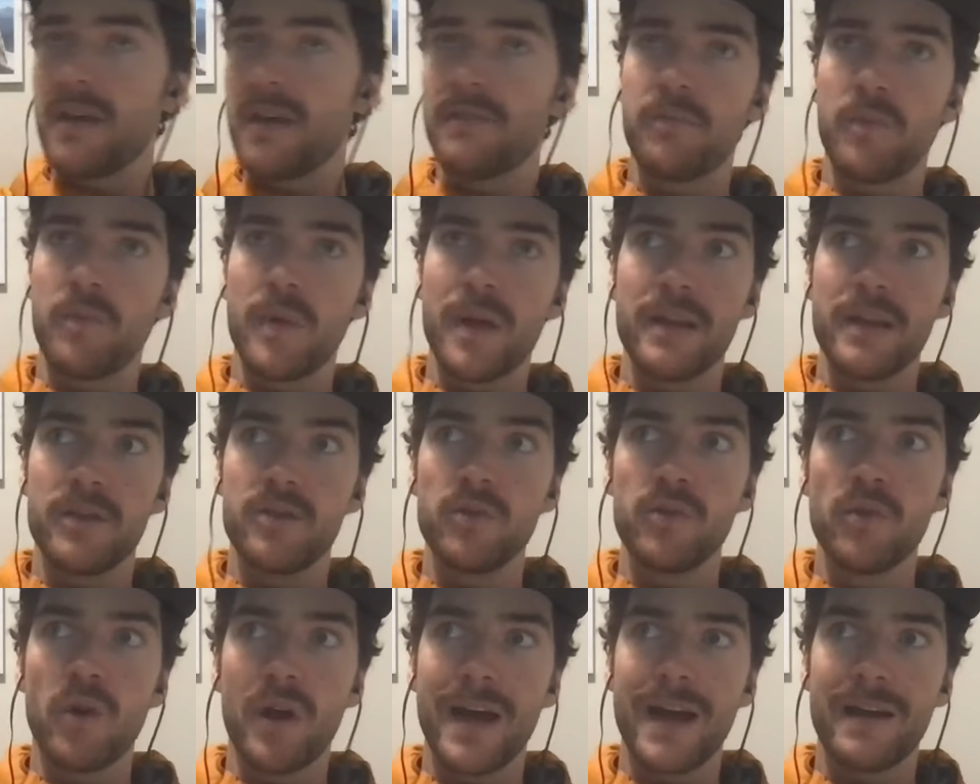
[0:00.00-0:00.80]
if we
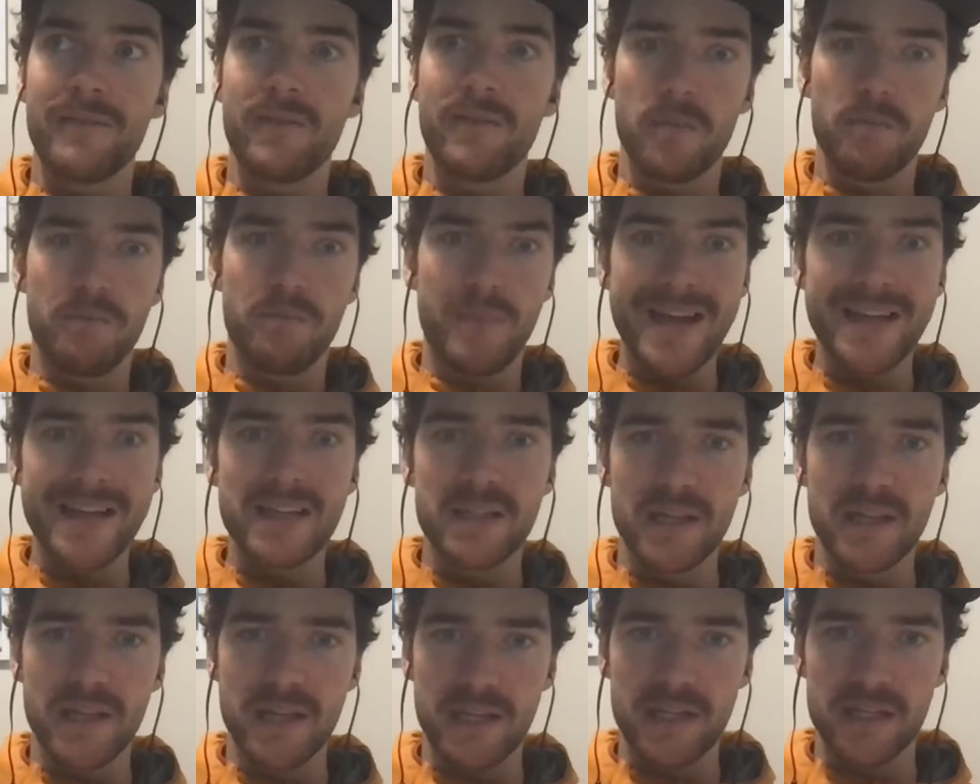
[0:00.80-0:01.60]
do not have our
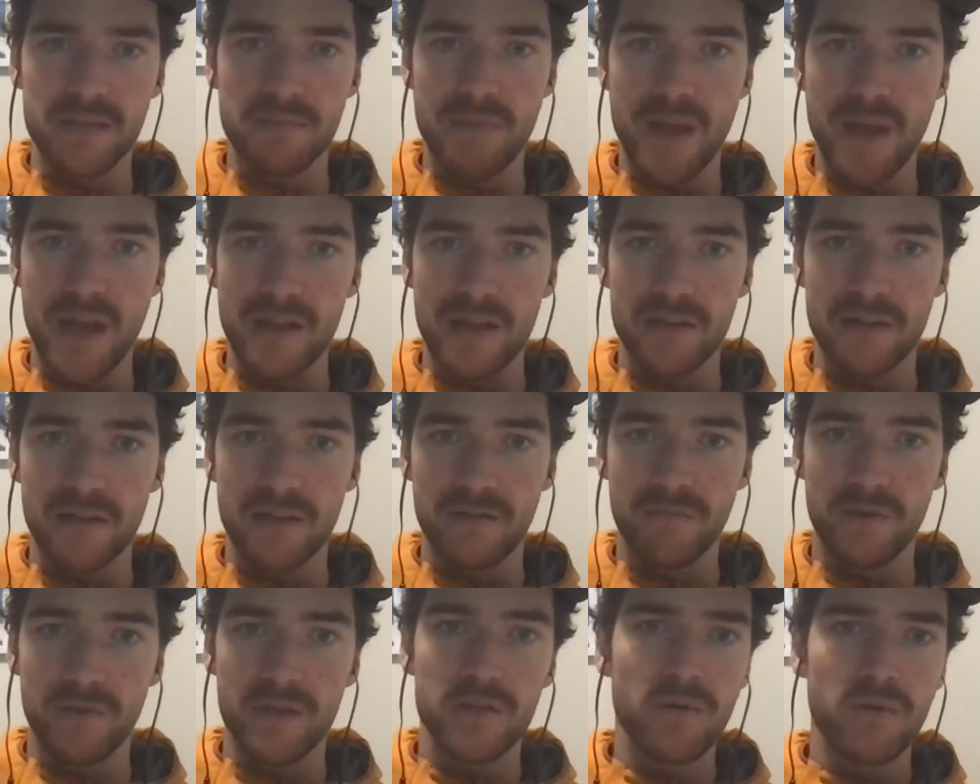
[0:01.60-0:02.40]
base needs met,
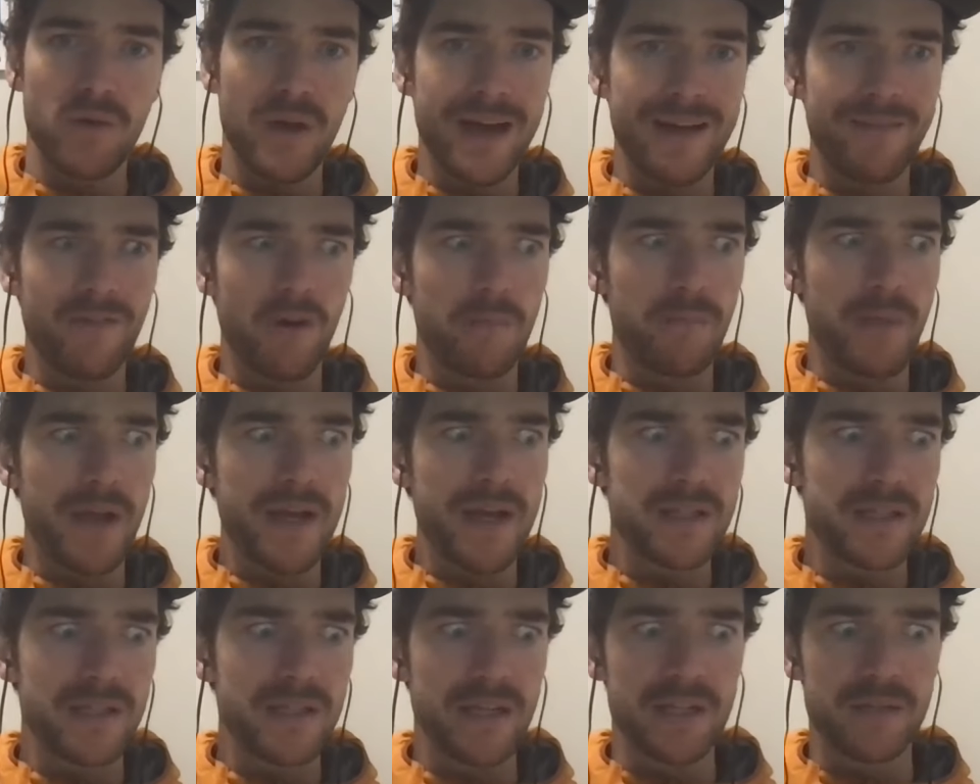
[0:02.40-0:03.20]
if we do not have our
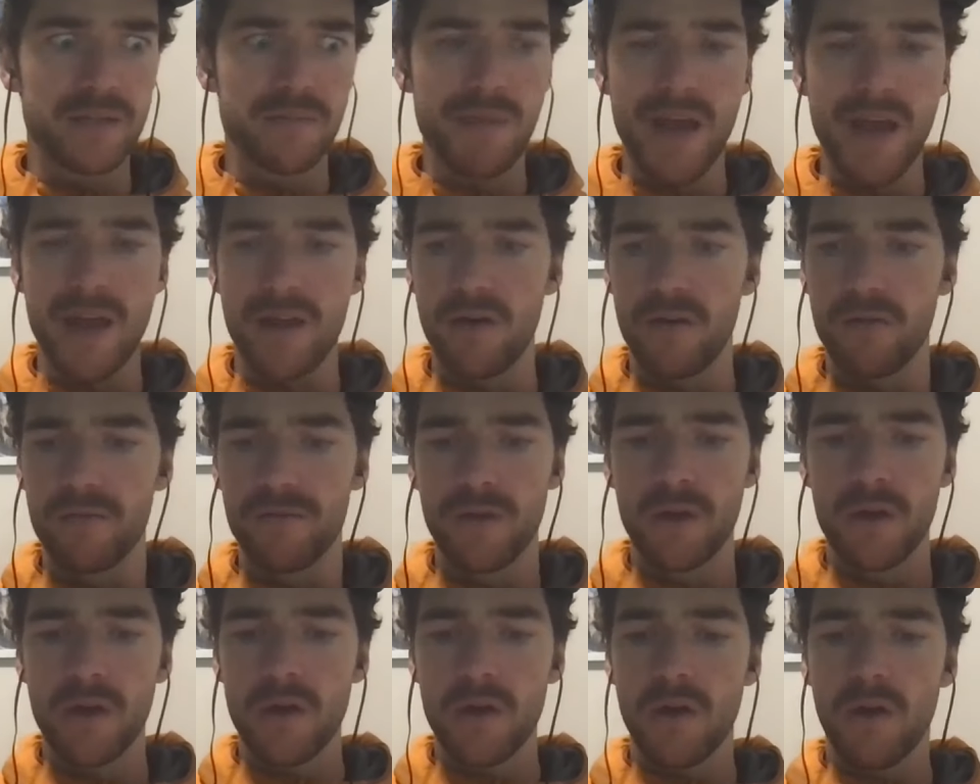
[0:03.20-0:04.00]
base needs met
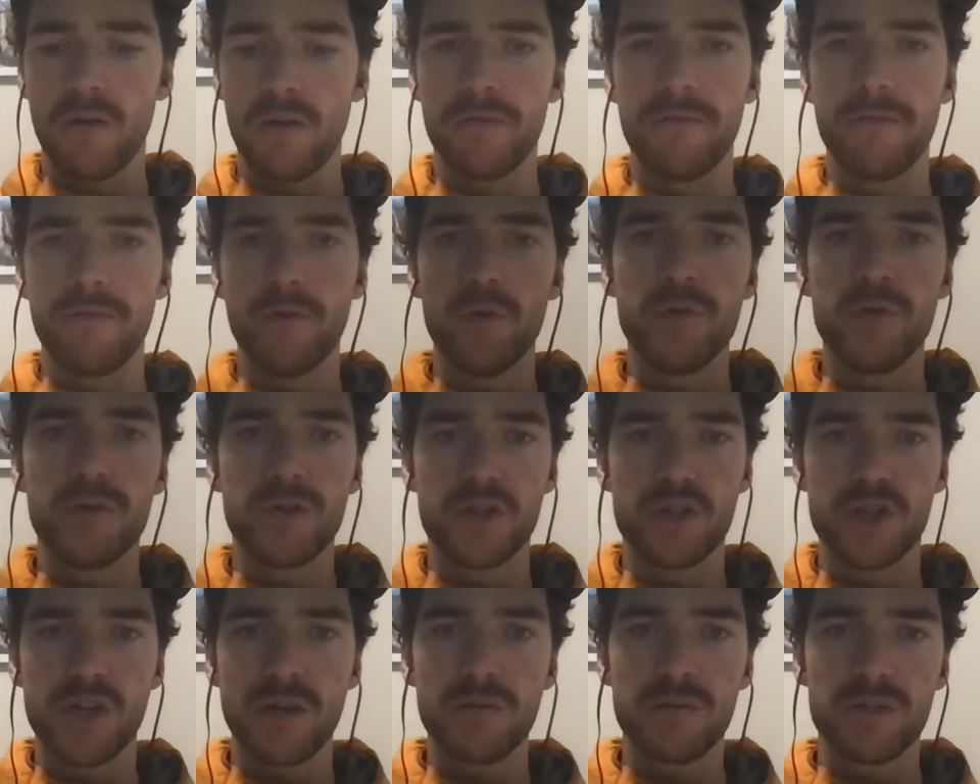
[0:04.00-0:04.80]
of, of food
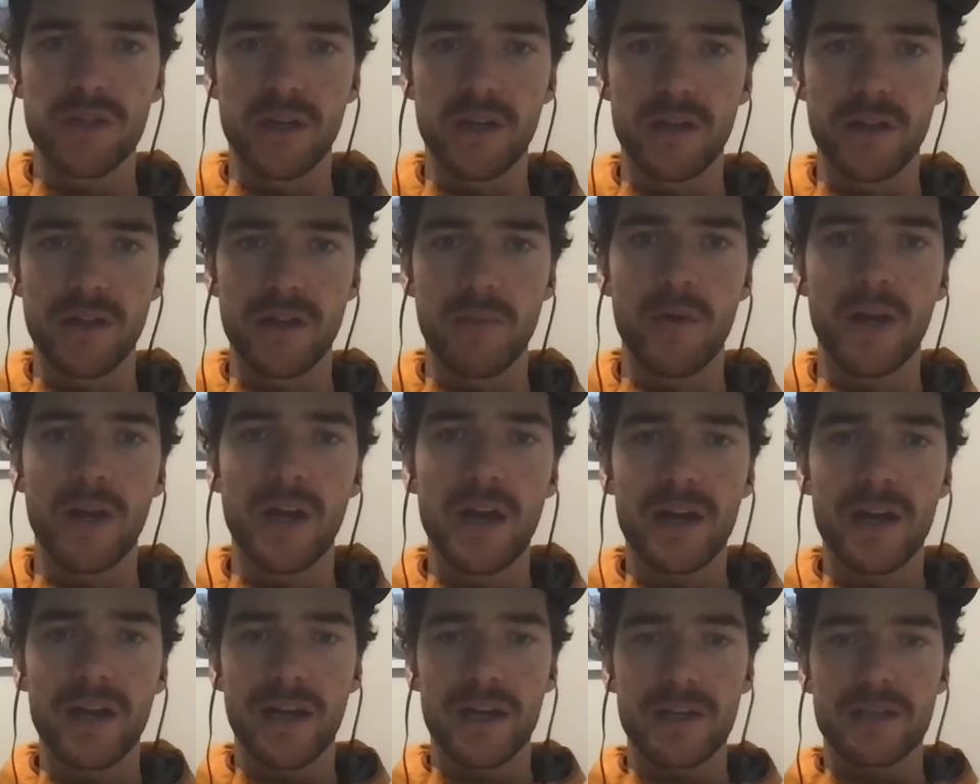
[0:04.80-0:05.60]
and shelter, then we
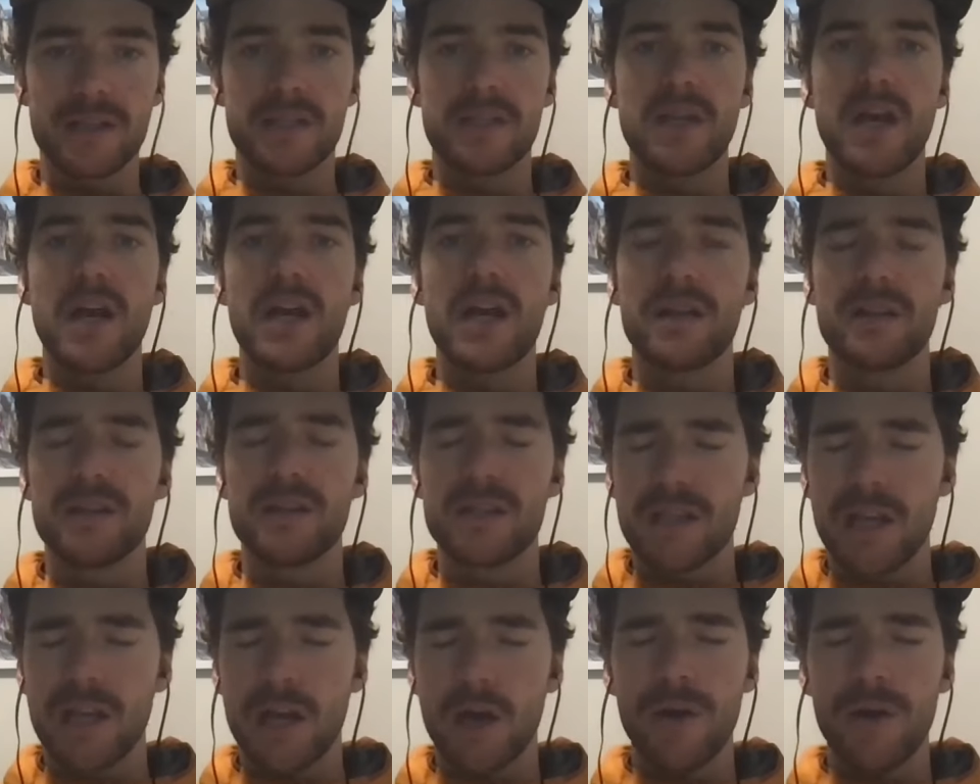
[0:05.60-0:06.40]
kind of get stuck in
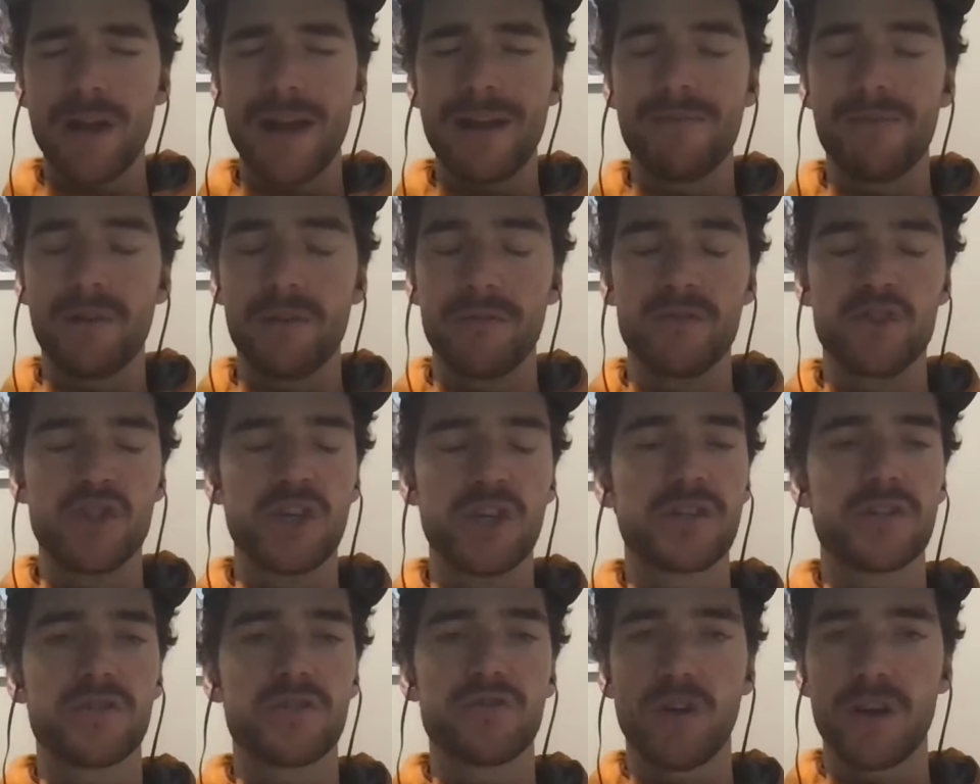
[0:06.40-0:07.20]
this low level of
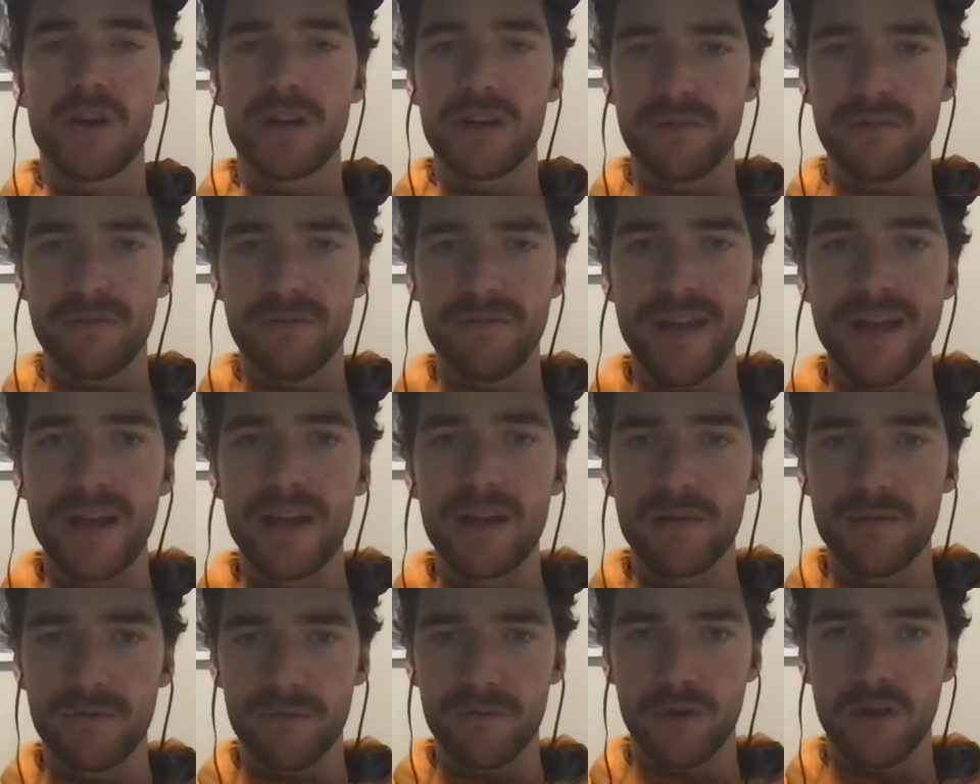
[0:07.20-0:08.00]
just trying to
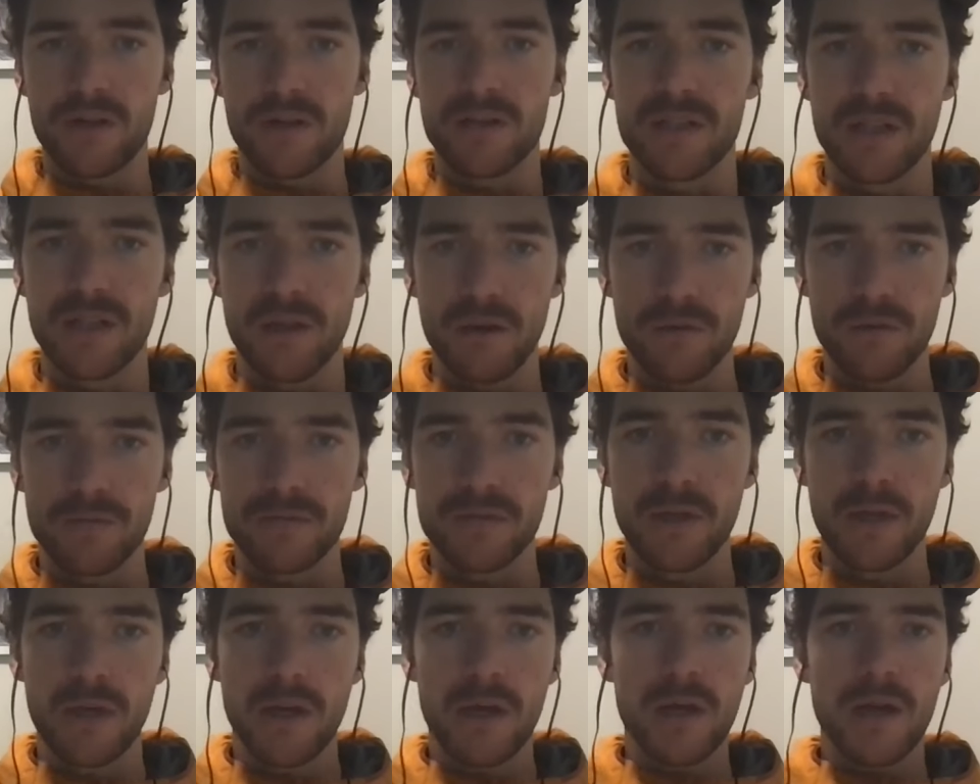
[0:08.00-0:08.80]
fend for
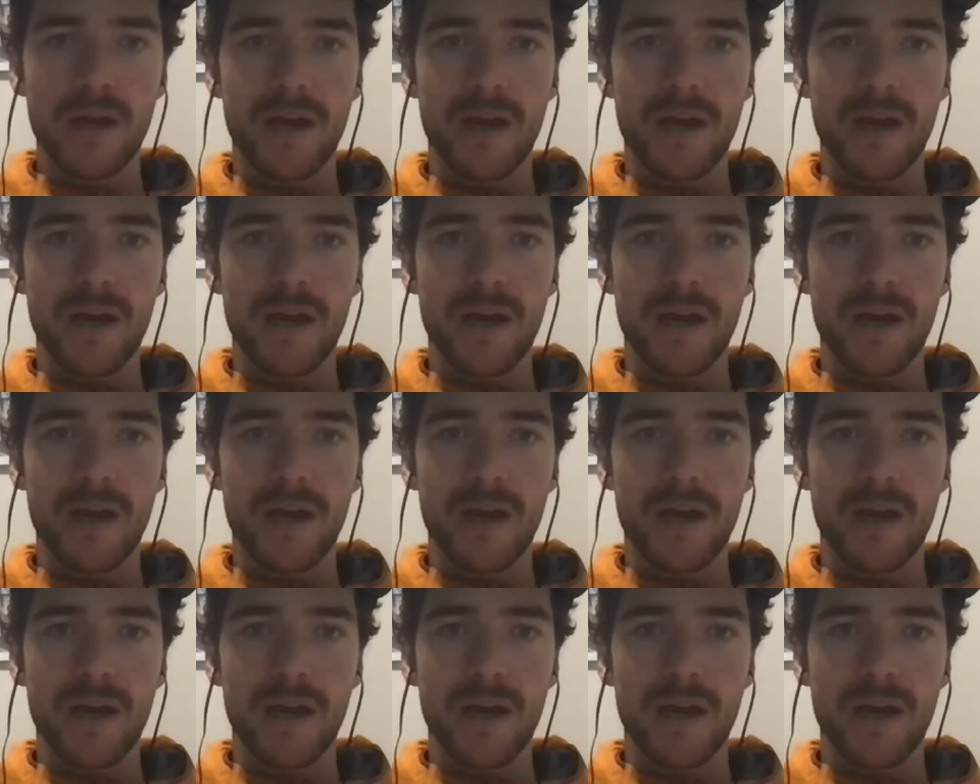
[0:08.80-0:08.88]
ourselves.